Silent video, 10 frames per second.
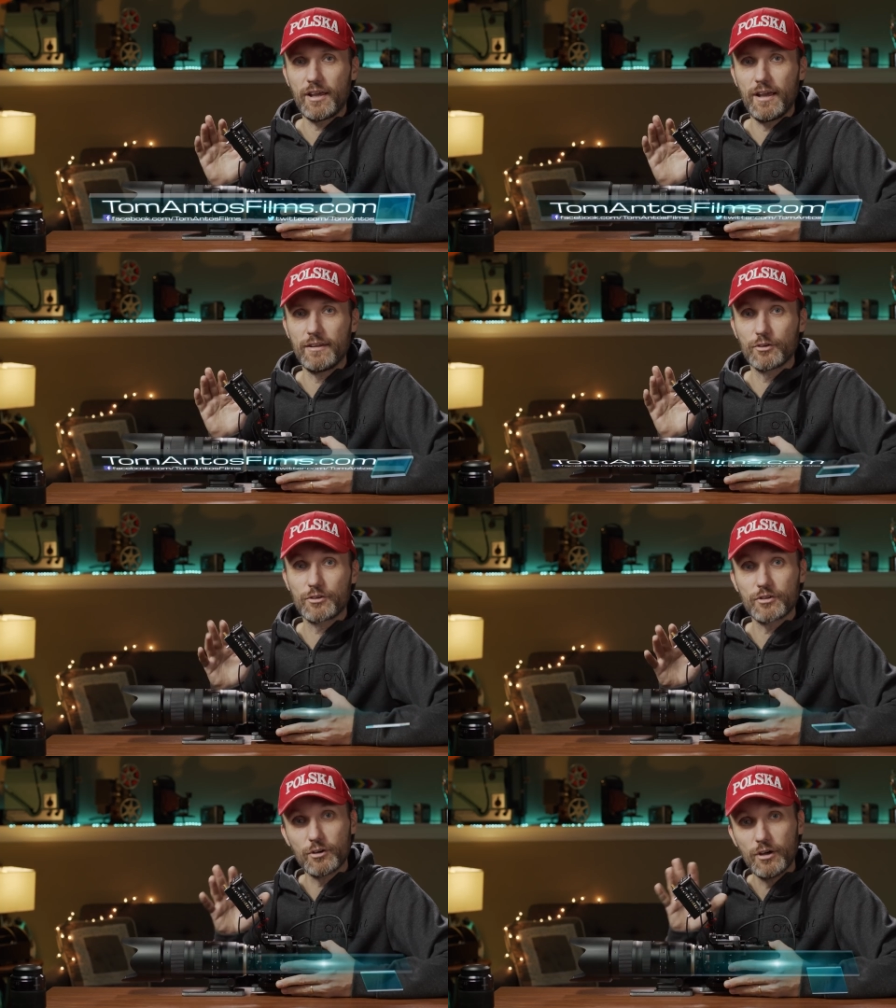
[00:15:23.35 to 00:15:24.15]
and
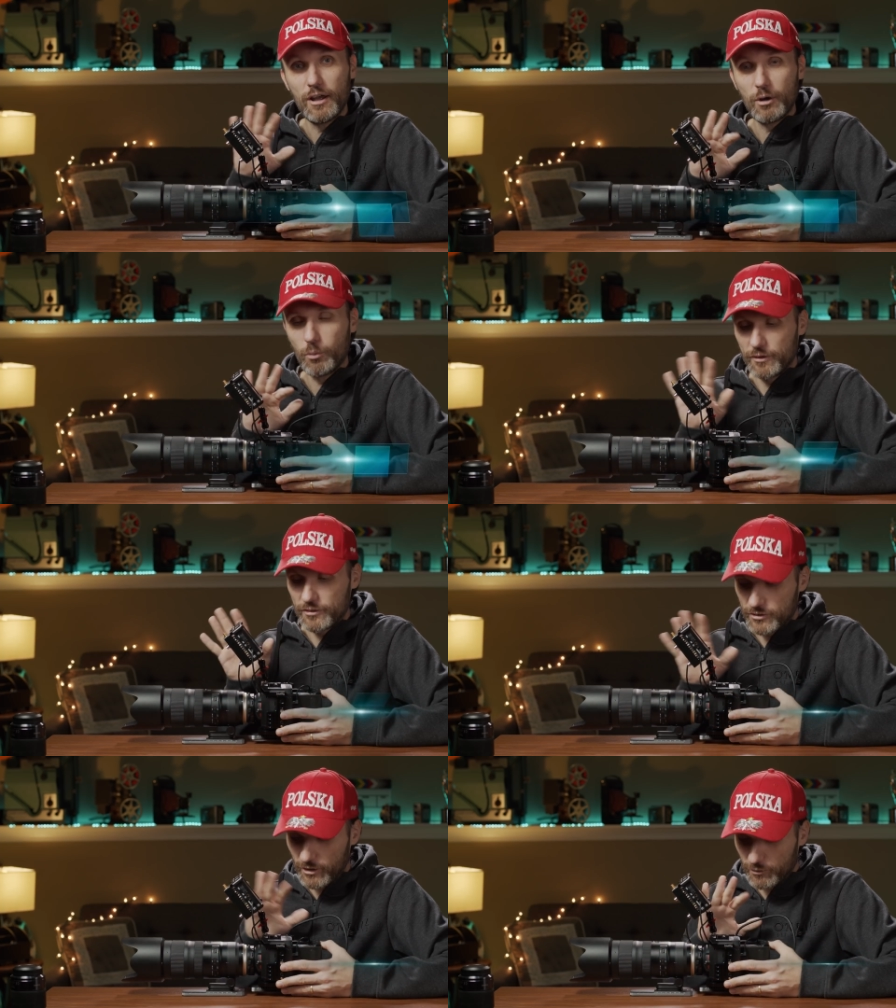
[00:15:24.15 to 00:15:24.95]
also with
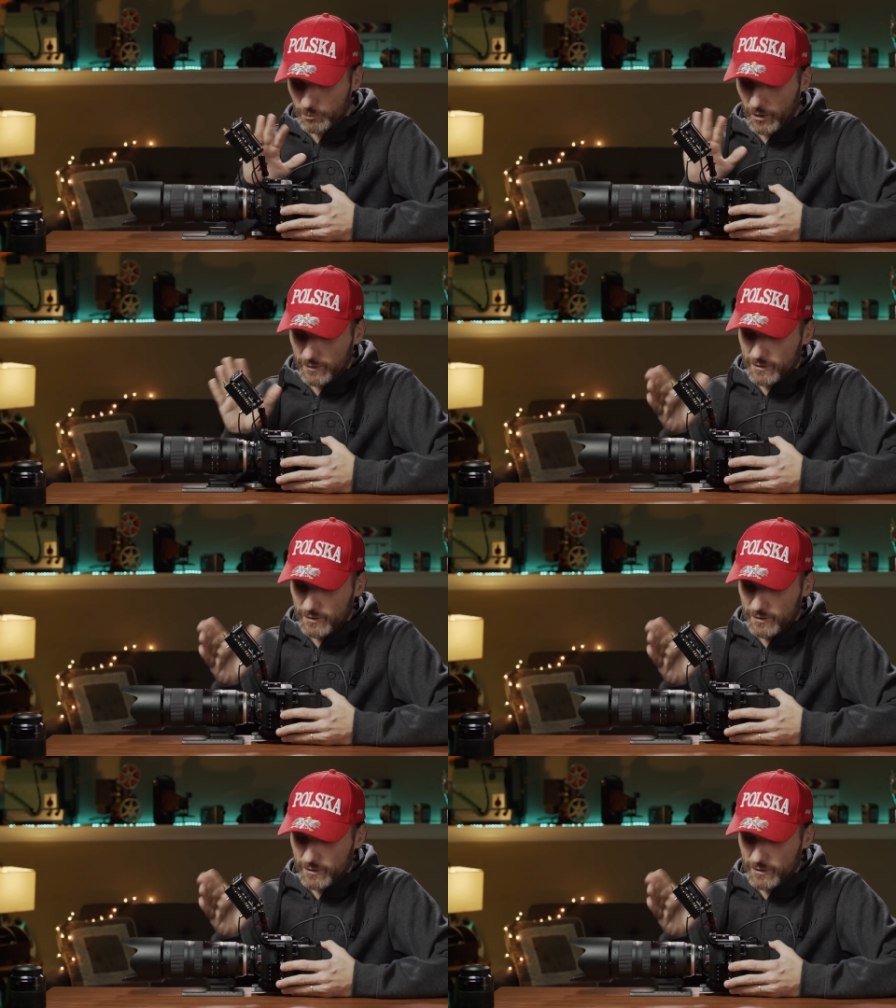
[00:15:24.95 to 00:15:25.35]
sort of my